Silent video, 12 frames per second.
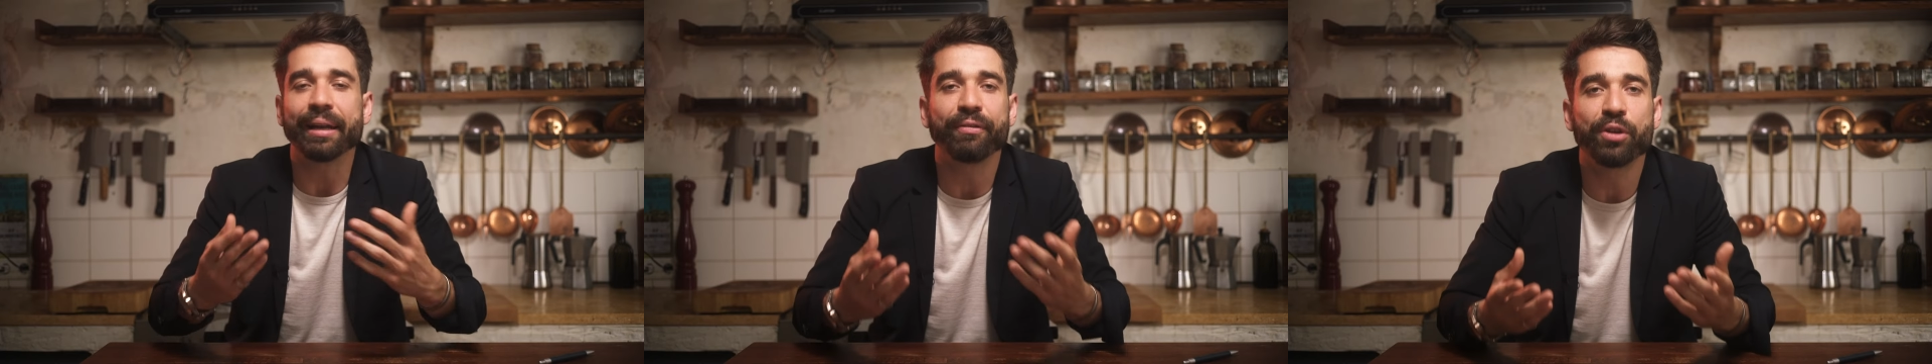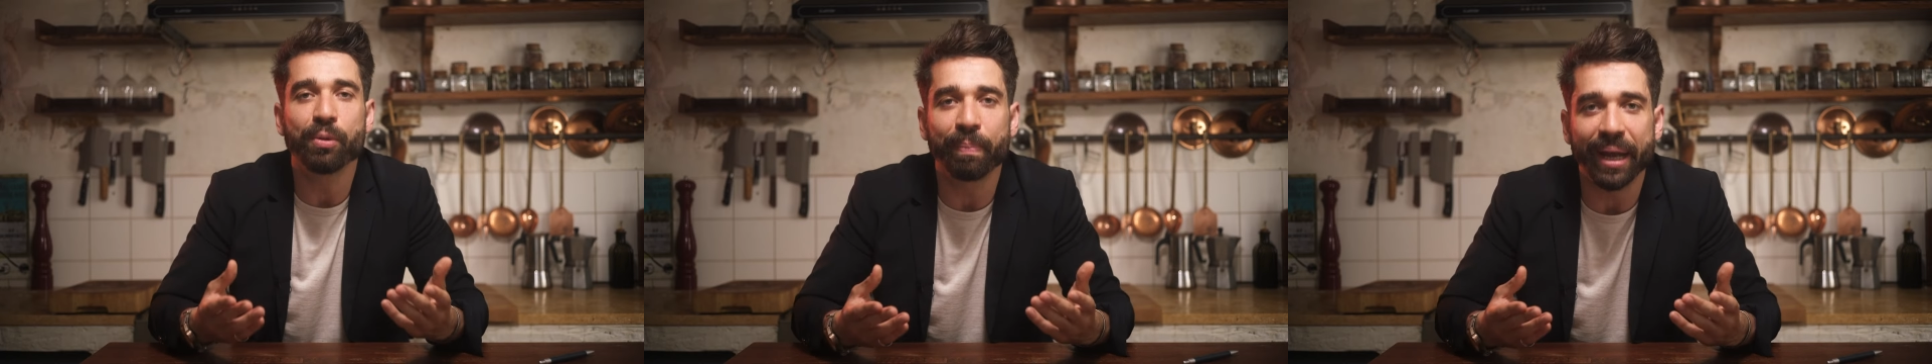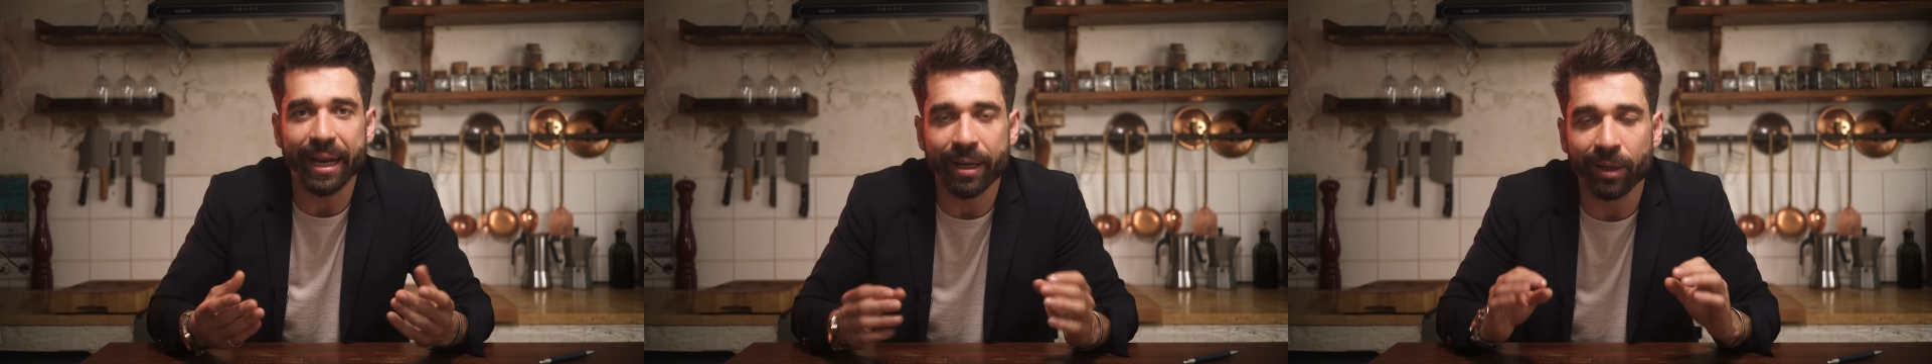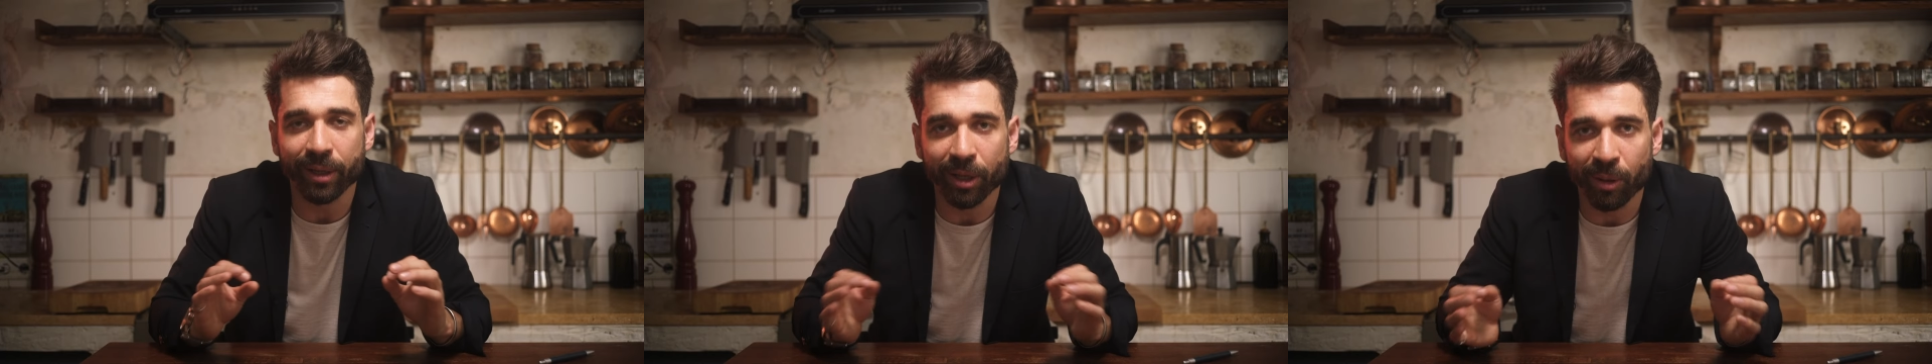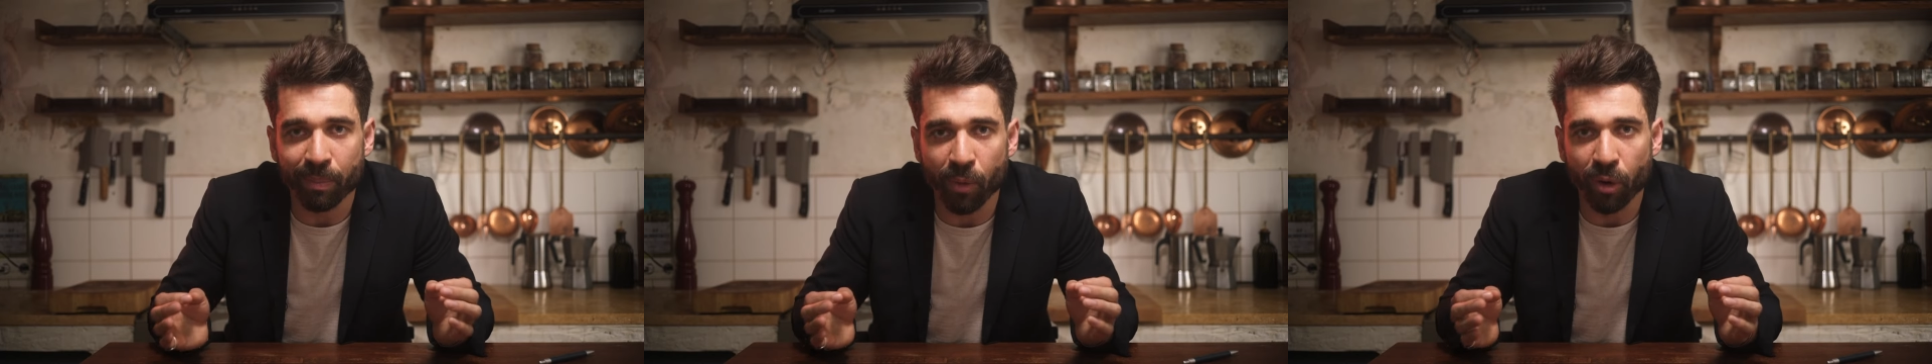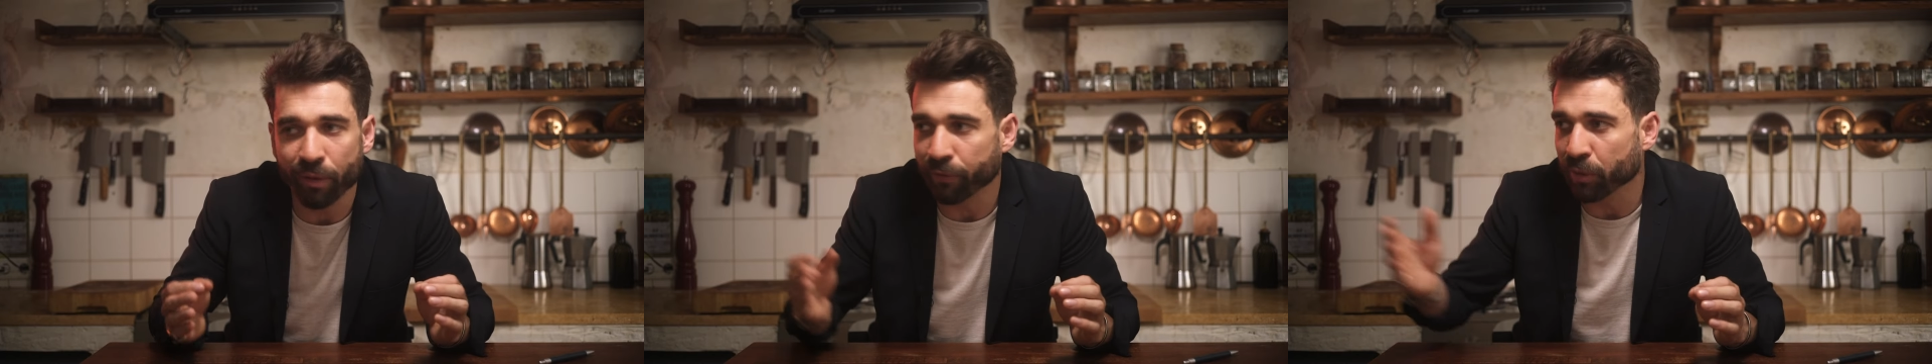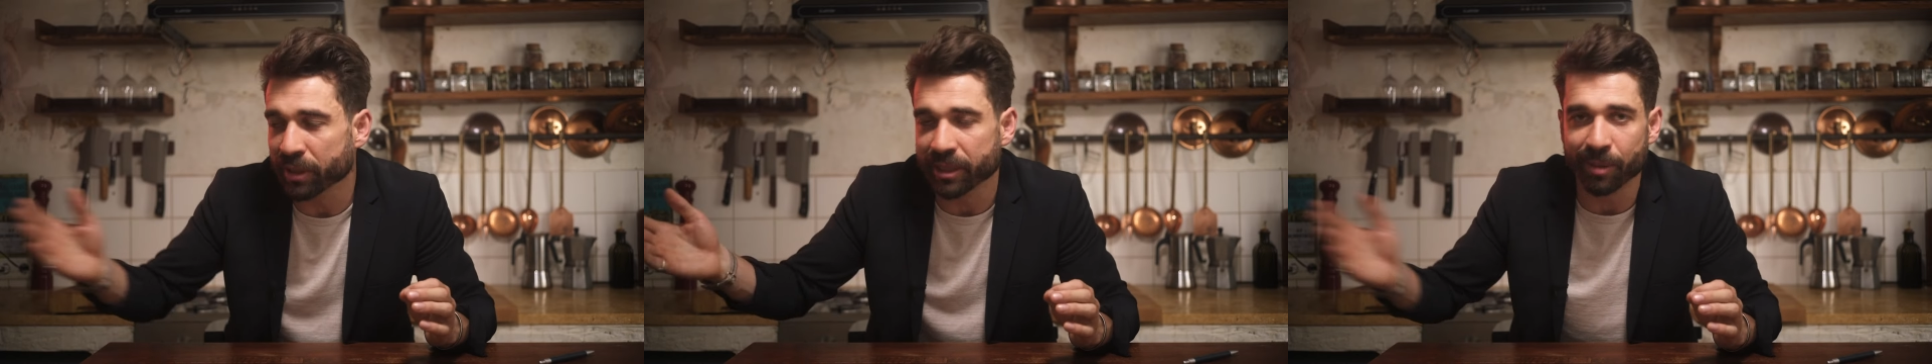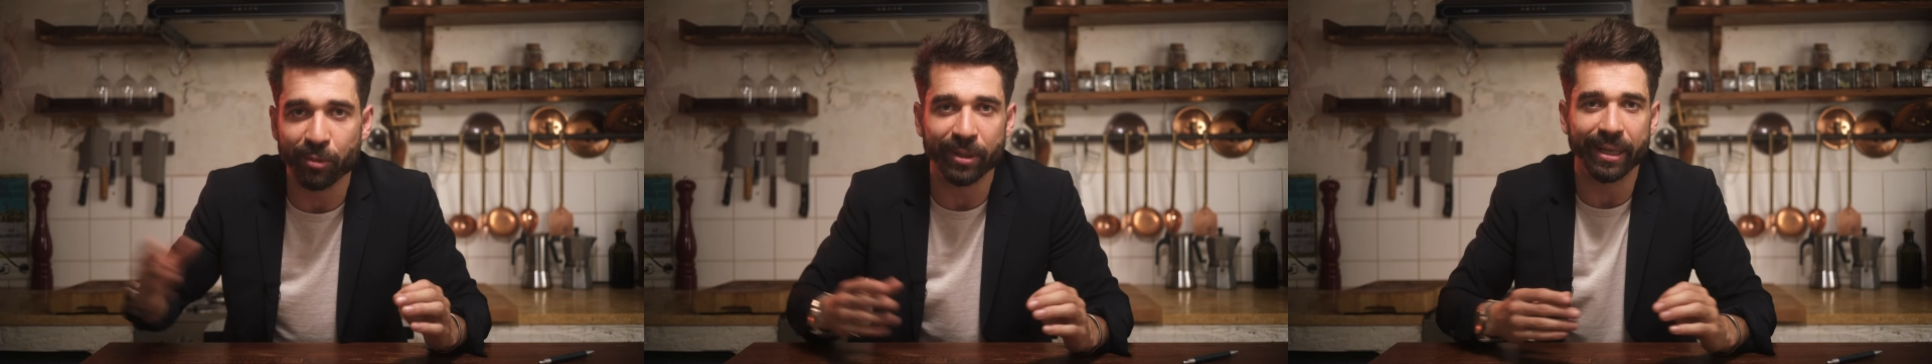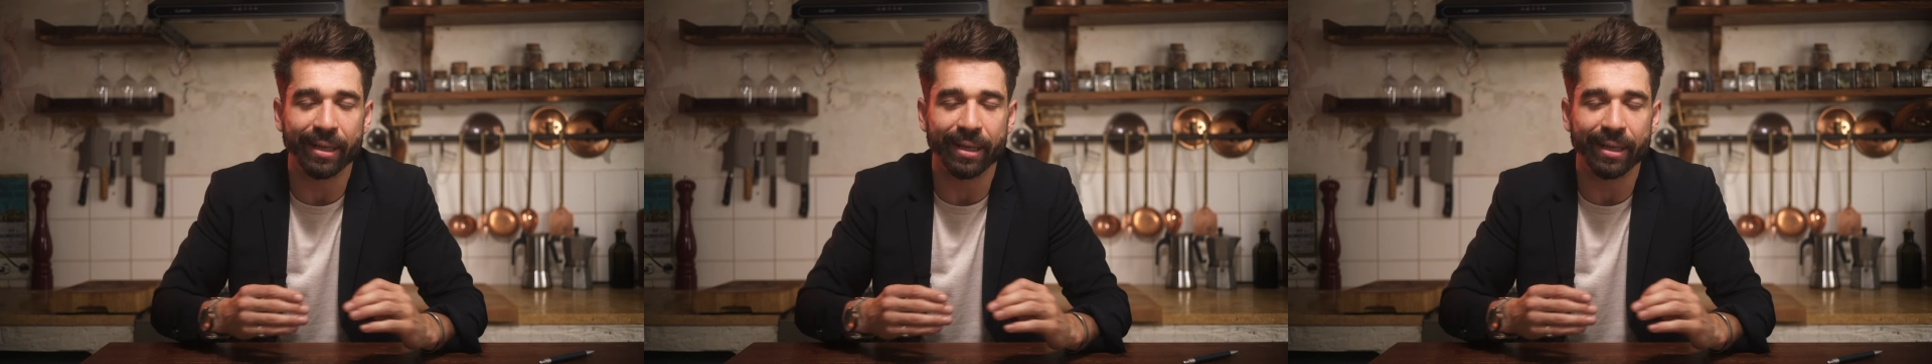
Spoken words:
if you pay a little more for someone